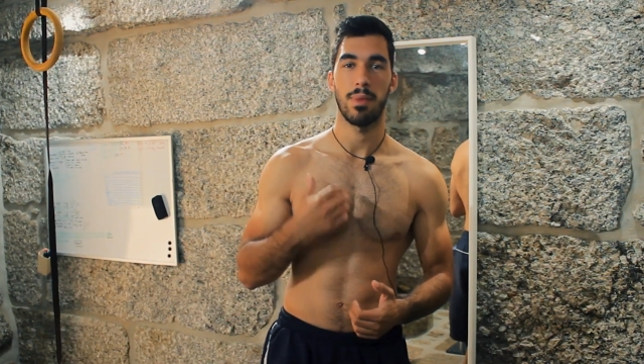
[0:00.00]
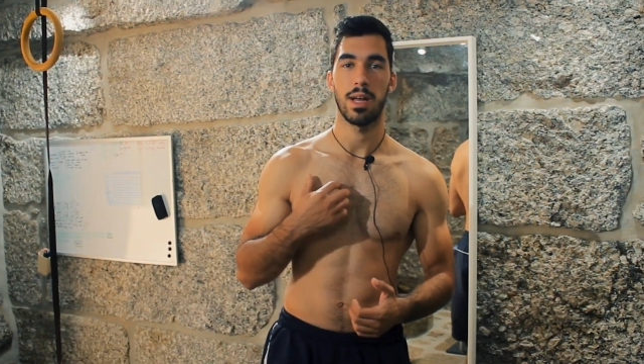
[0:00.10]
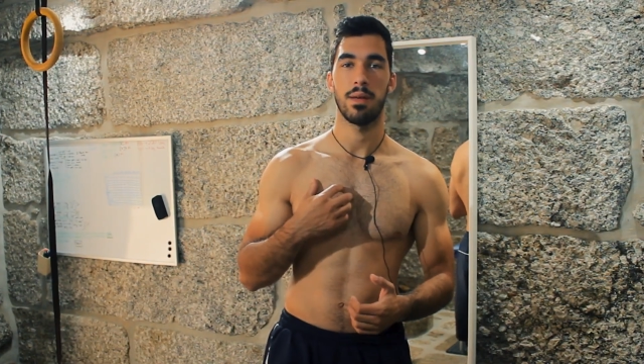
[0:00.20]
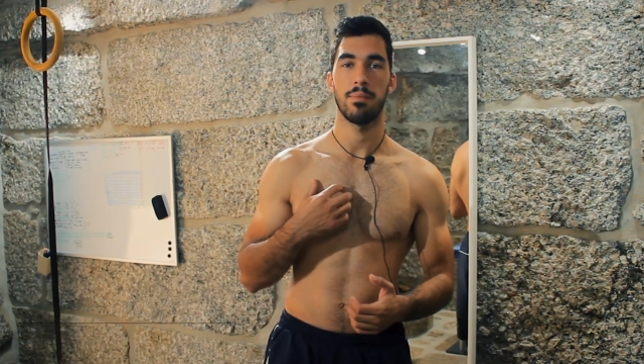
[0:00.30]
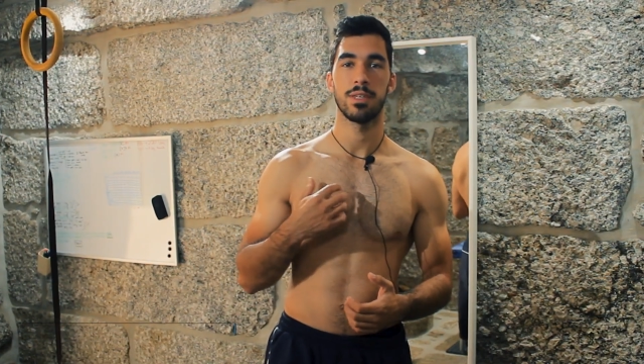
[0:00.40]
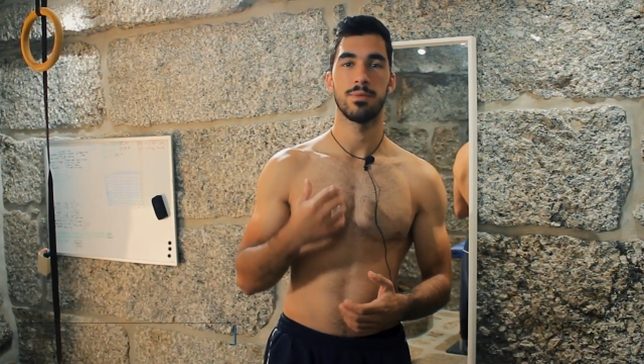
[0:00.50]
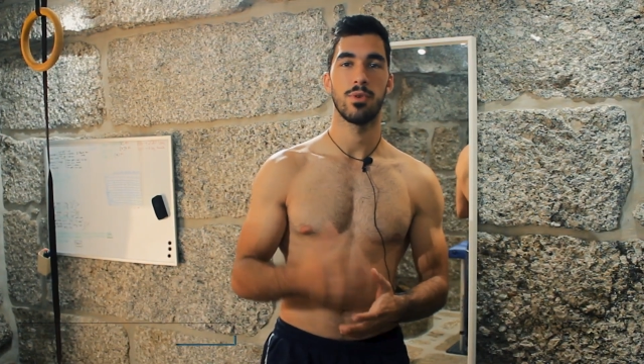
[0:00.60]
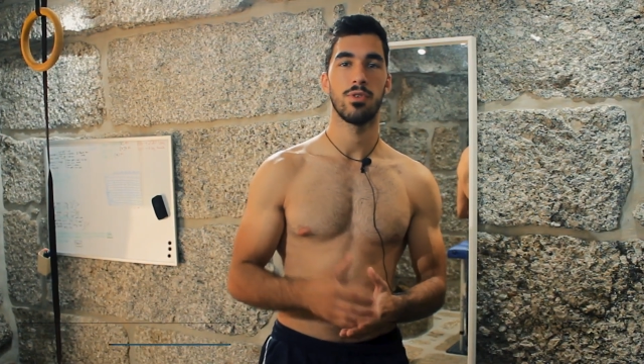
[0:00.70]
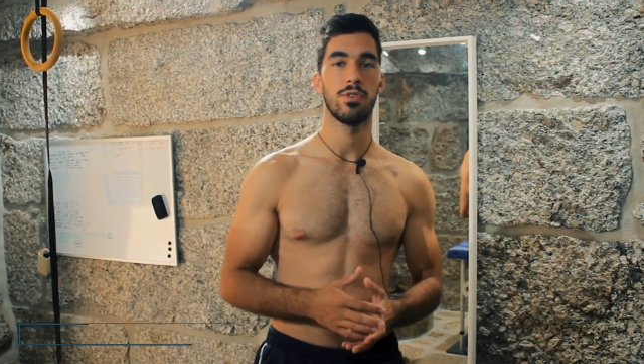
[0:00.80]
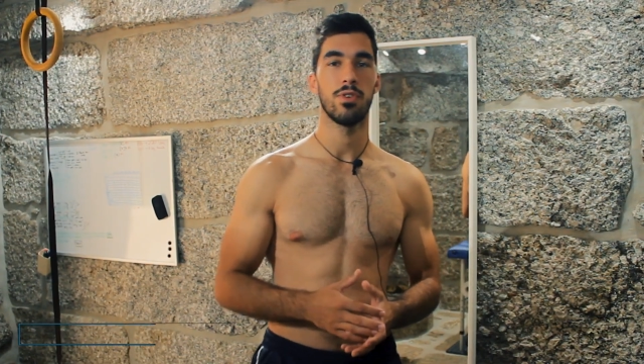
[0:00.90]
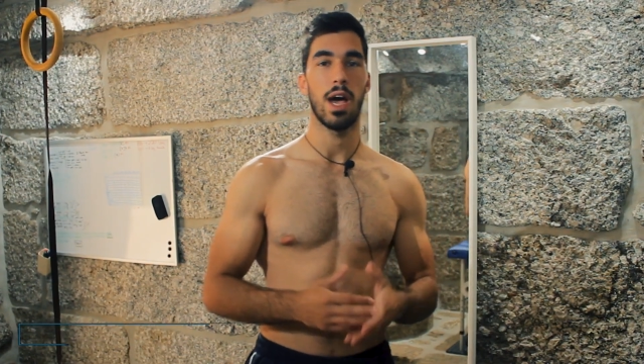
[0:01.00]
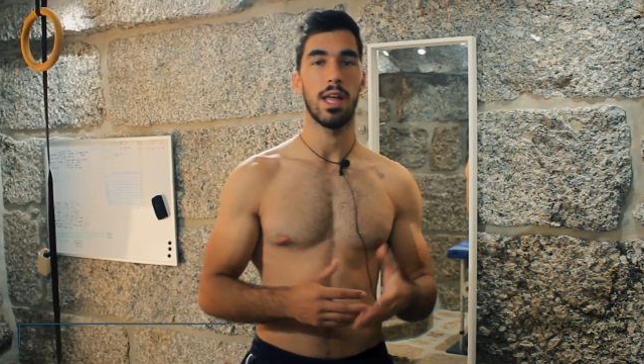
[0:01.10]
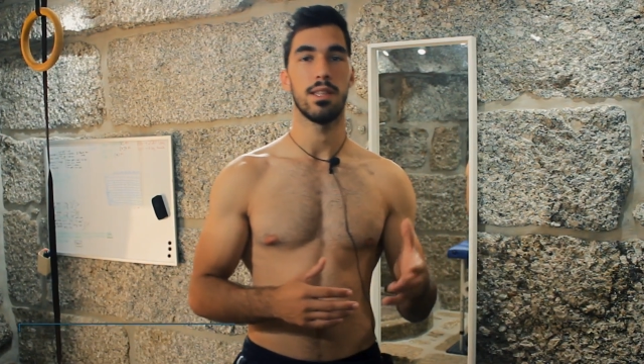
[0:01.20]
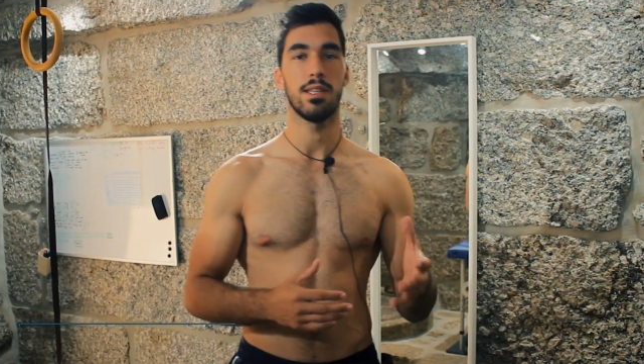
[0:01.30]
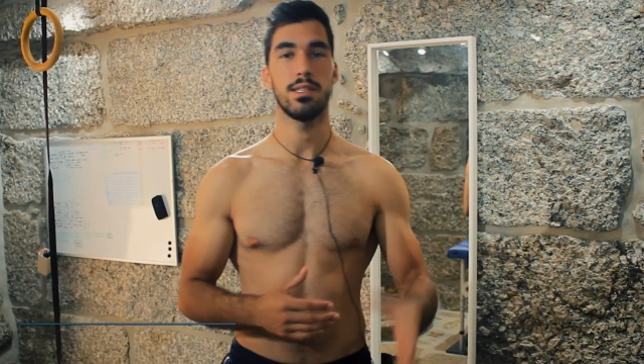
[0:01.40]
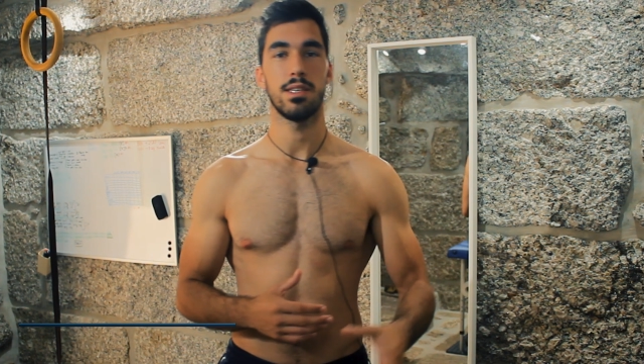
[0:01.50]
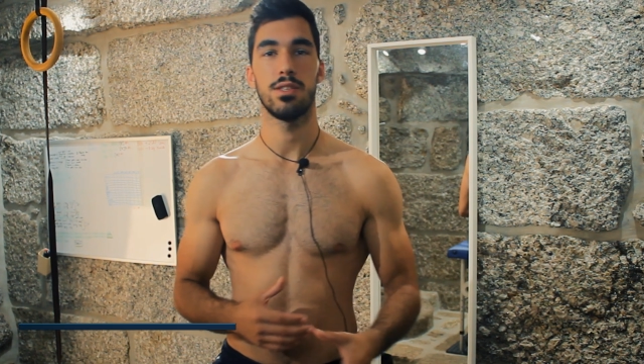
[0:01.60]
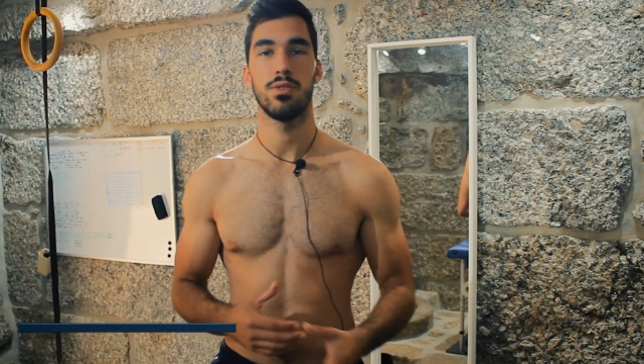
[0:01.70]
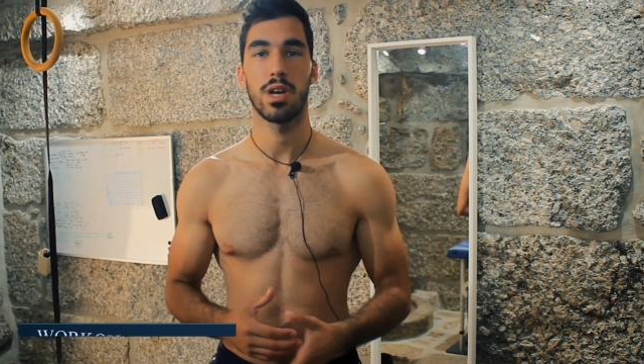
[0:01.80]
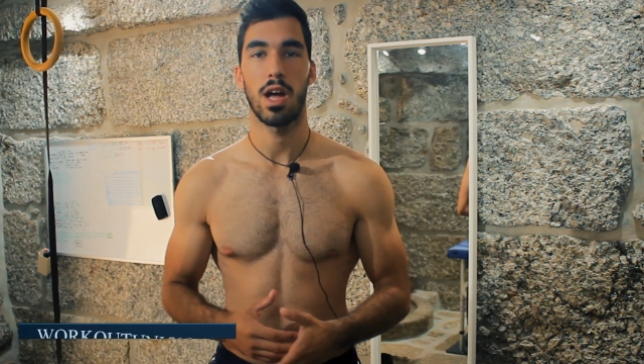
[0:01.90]
my name is Bruno and
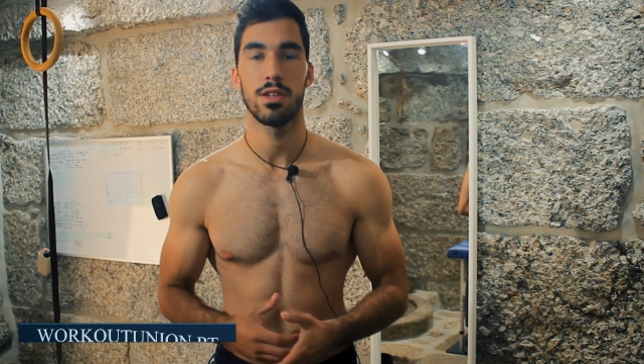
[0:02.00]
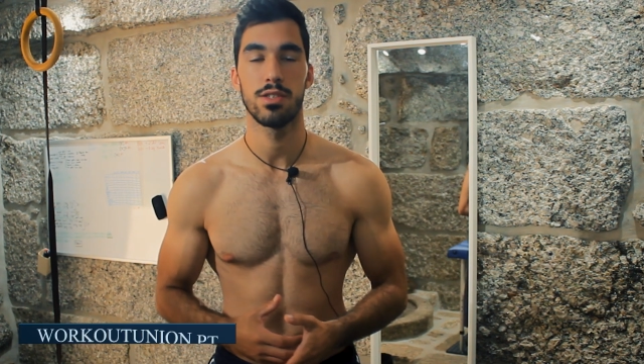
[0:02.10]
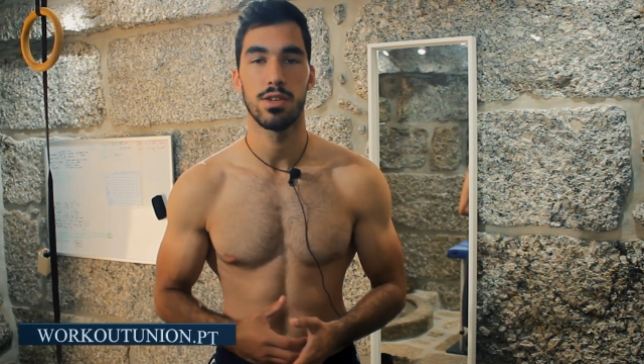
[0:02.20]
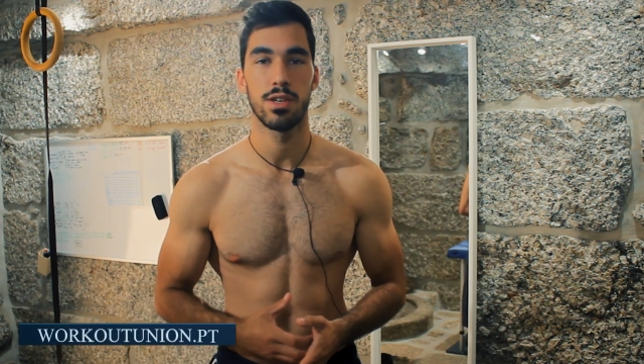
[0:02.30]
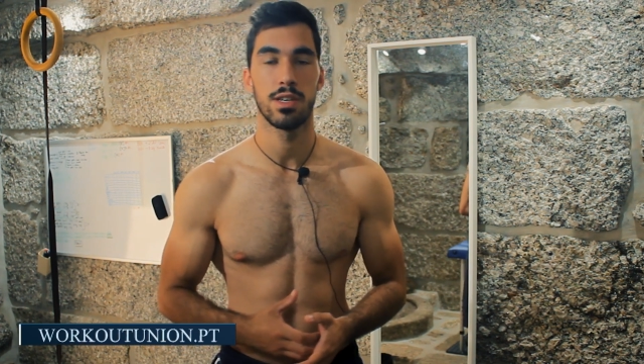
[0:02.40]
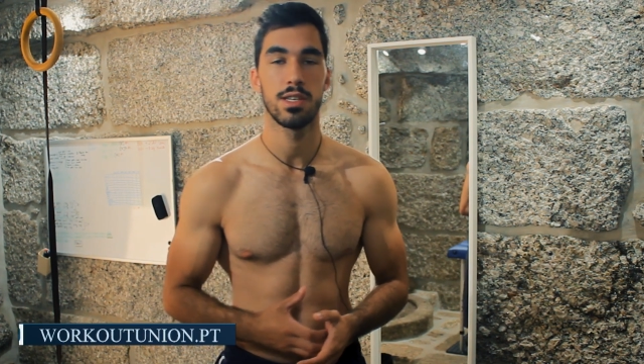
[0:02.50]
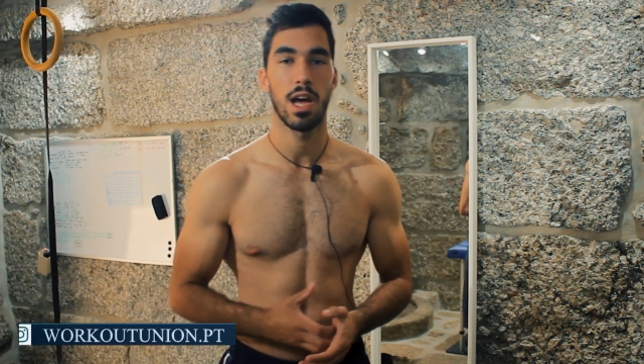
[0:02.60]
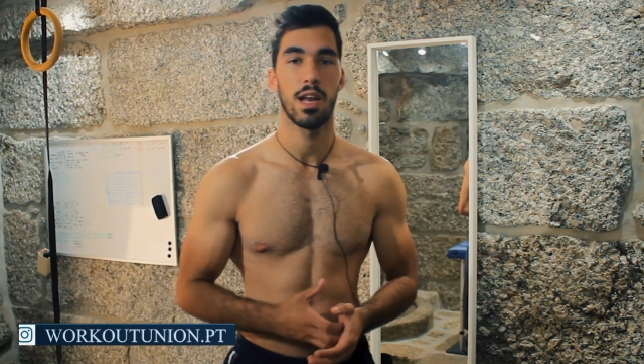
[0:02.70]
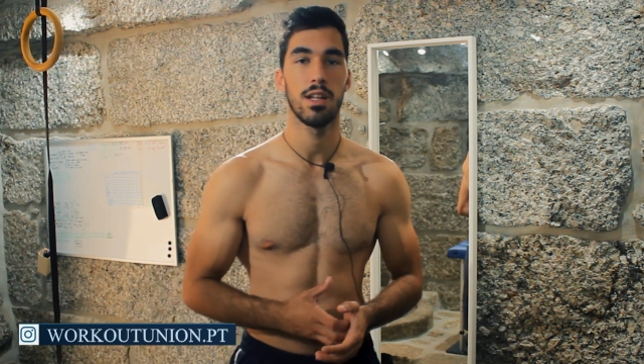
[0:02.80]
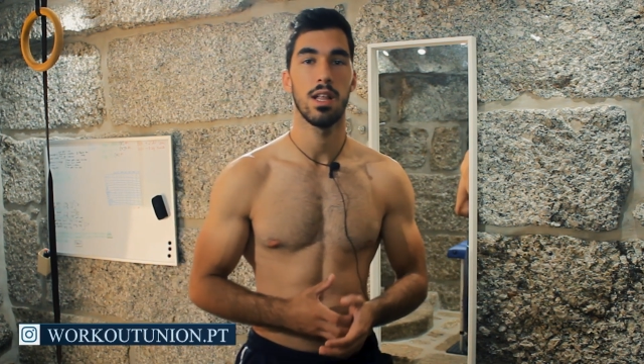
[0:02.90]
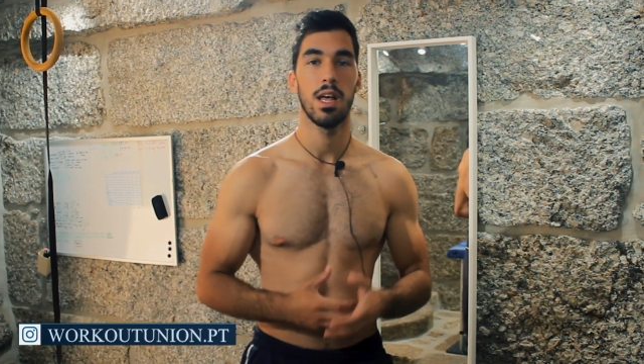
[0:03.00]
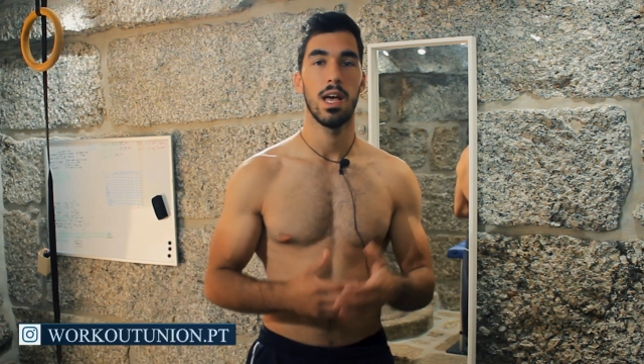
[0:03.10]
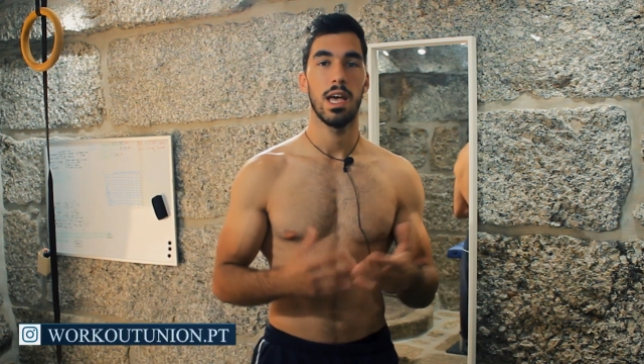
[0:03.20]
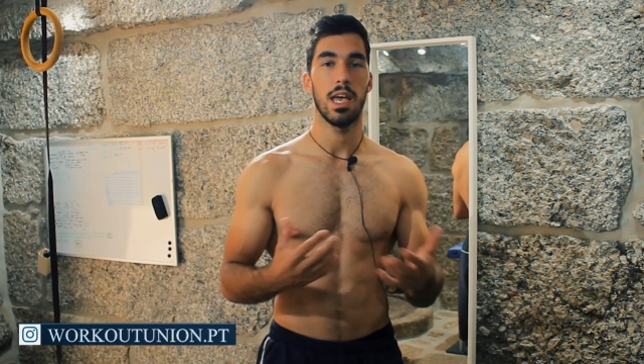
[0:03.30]
this is the Workout Union channel.